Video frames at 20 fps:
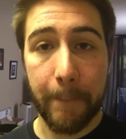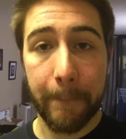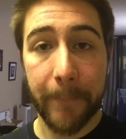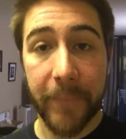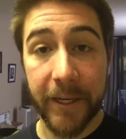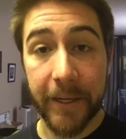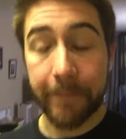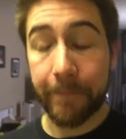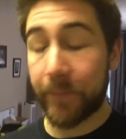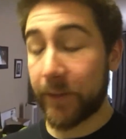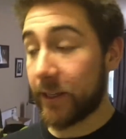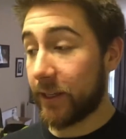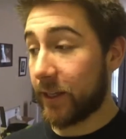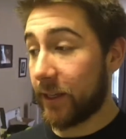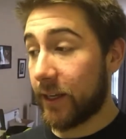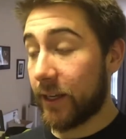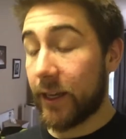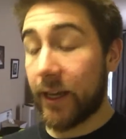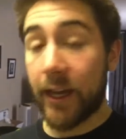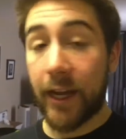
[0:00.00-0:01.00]
But
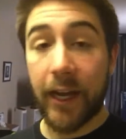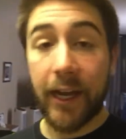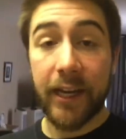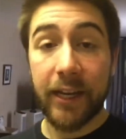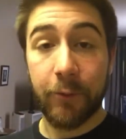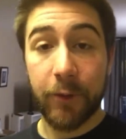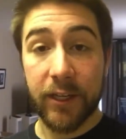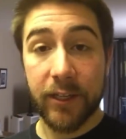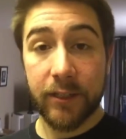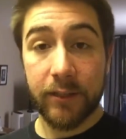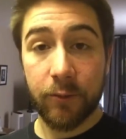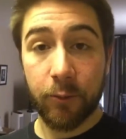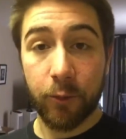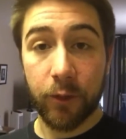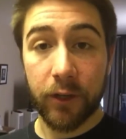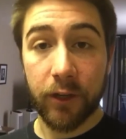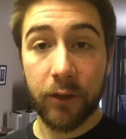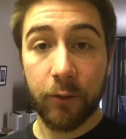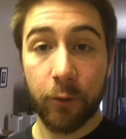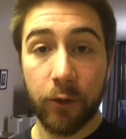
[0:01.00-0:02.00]
anyways,
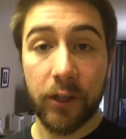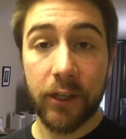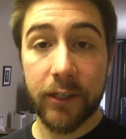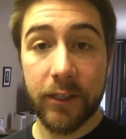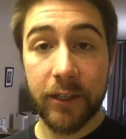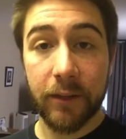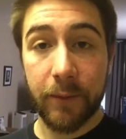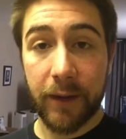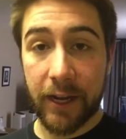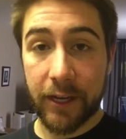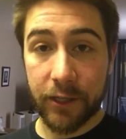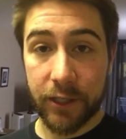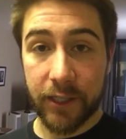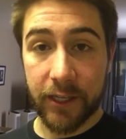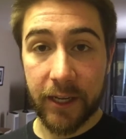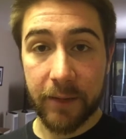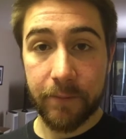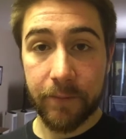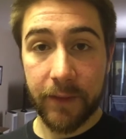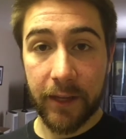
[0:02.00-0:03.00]
we're on to the mash
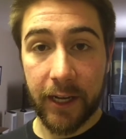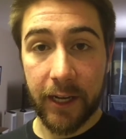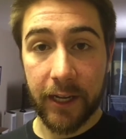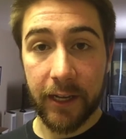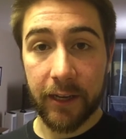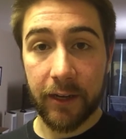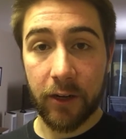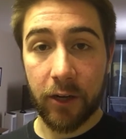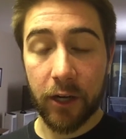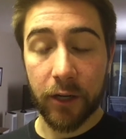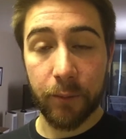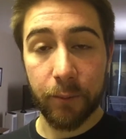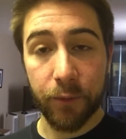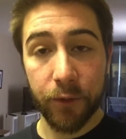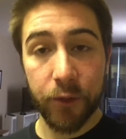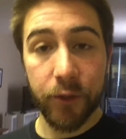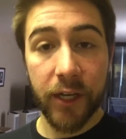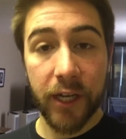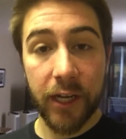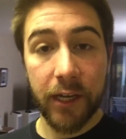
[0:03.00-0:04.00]
step, and on a
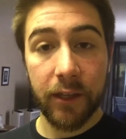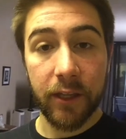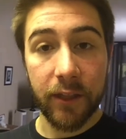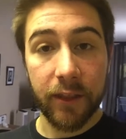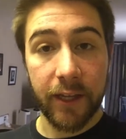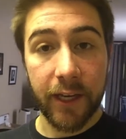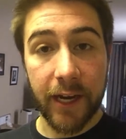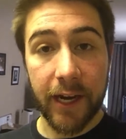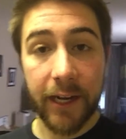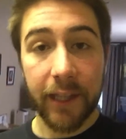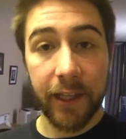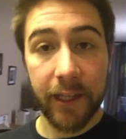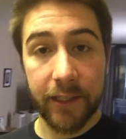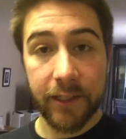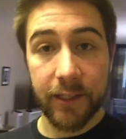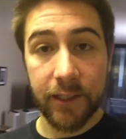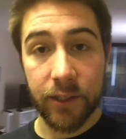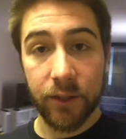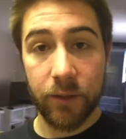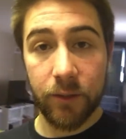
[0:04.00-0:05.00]
brew day, the thing I like
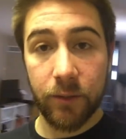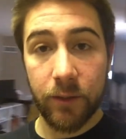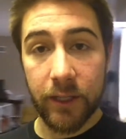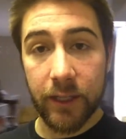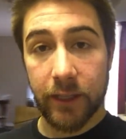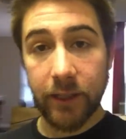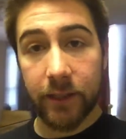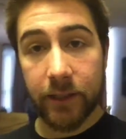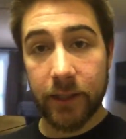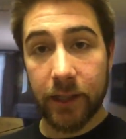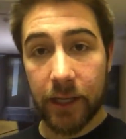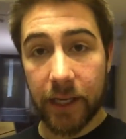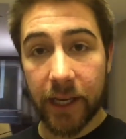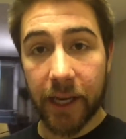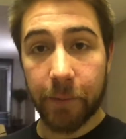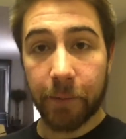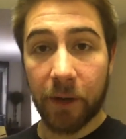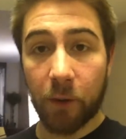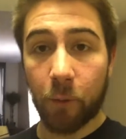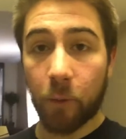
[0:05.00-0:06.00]
to do is
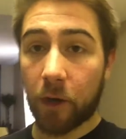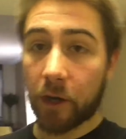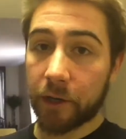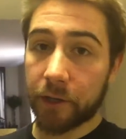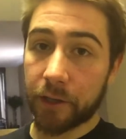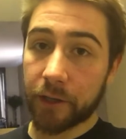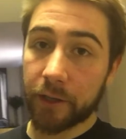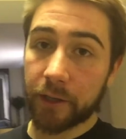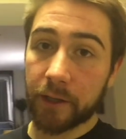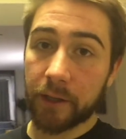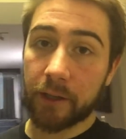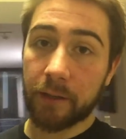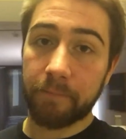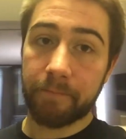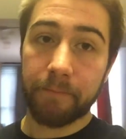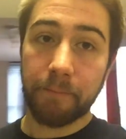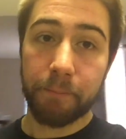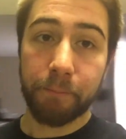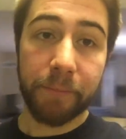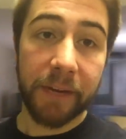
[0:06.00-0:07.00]
get my water
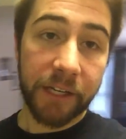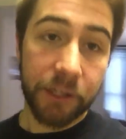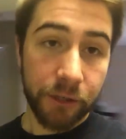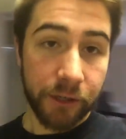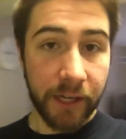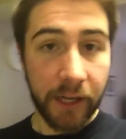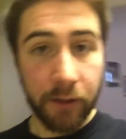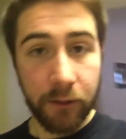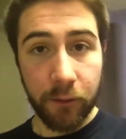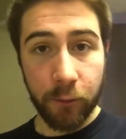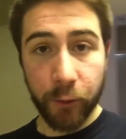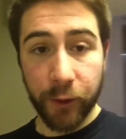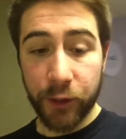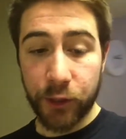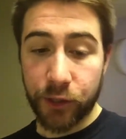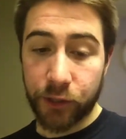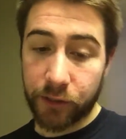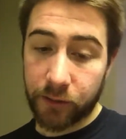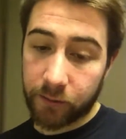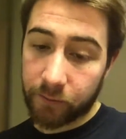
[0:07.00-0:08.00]
measured out,
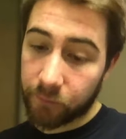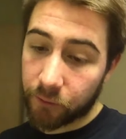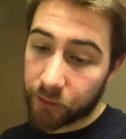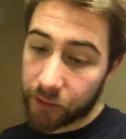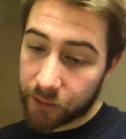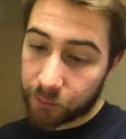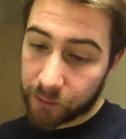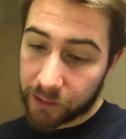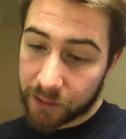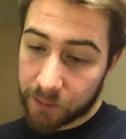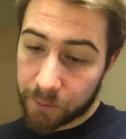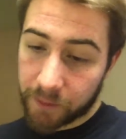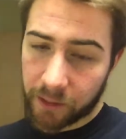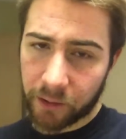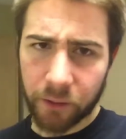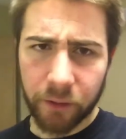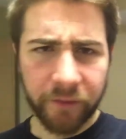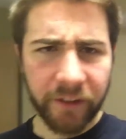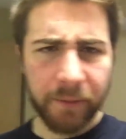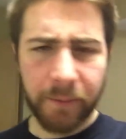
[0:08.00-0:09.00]
which for this recipe, I don't
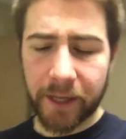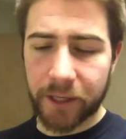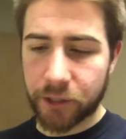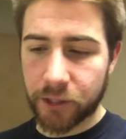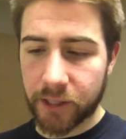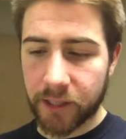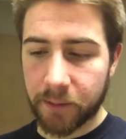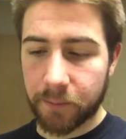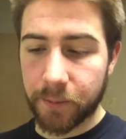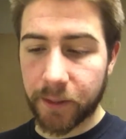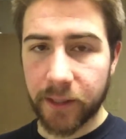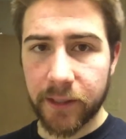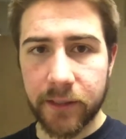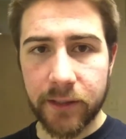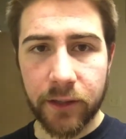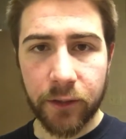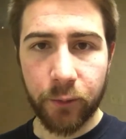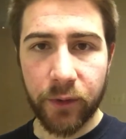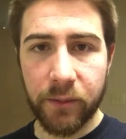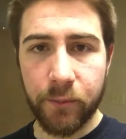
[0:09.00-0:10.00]
know if I mentioned it, but is
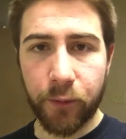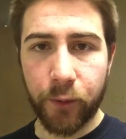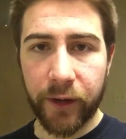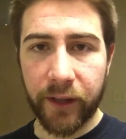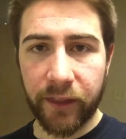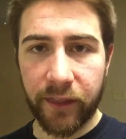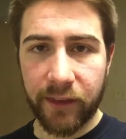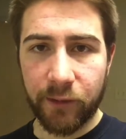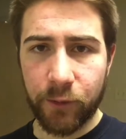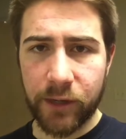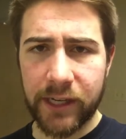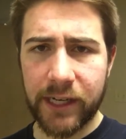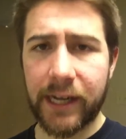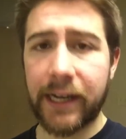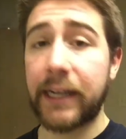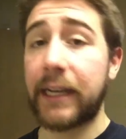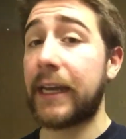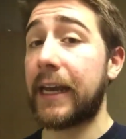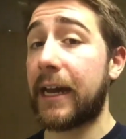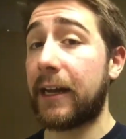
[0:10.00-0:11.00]

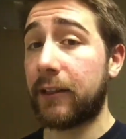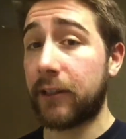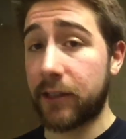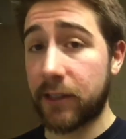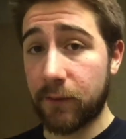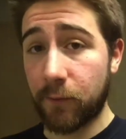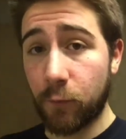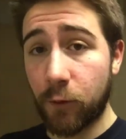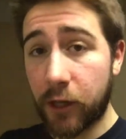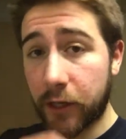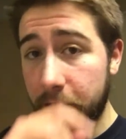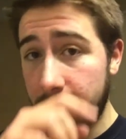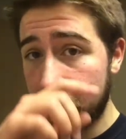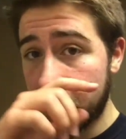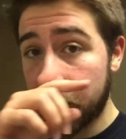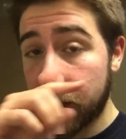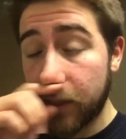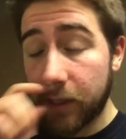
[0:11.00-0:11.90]
3.39 gallons of water.